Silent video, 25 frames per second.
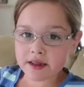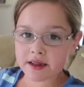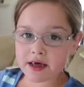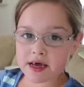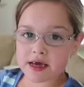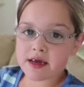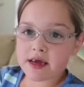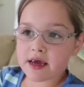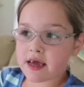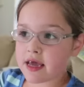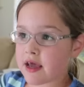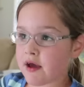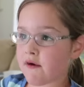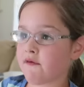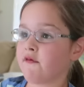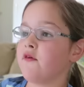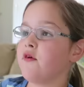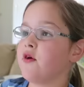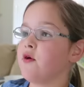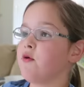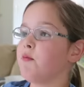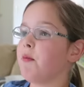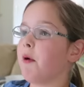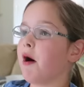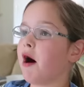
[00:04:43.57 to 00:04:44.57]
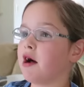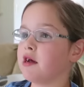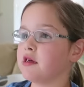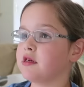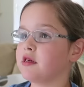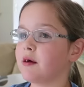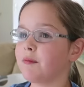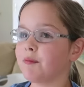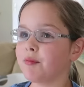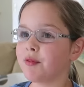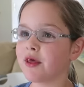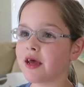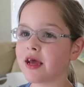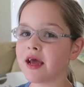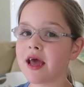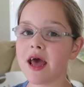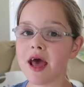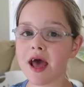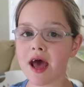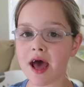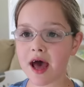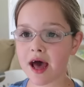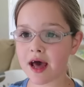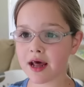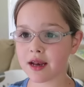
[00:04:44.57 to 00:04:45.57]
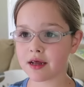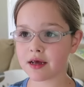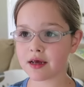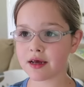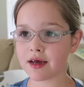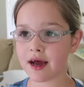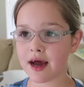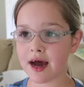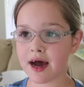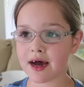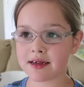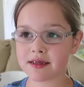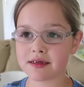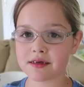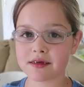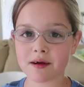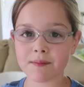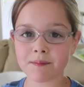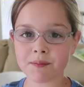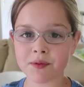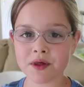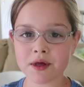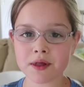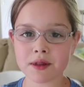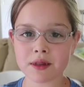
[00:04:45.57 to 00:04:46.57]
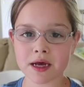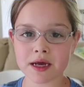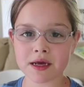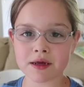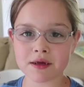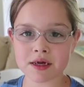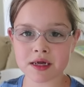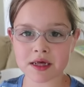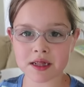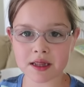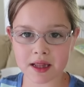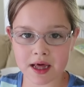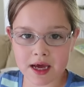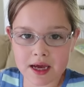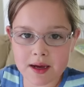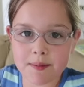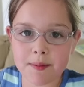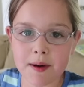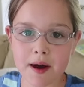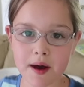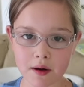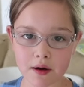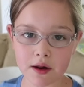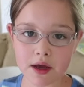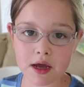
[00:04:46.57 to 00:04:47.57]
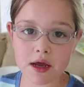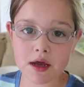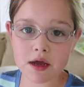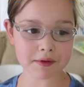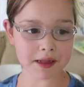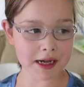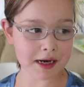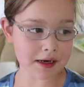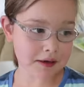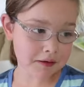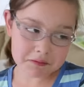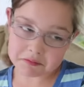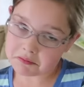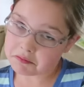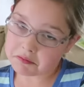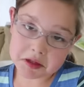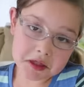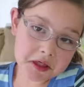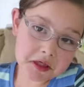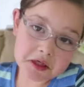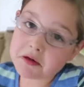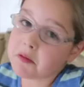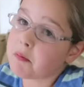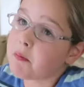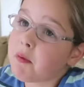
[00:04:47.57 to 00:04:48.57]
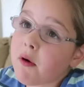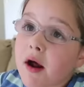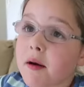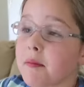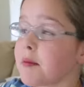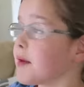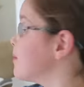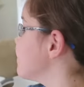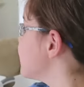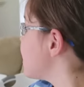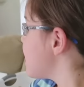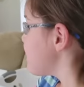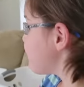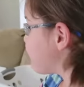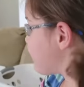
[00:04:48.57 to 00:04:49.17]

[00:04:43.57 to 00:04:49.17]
Like if you bought something and it had something that you didn't like about it, then it's a problem.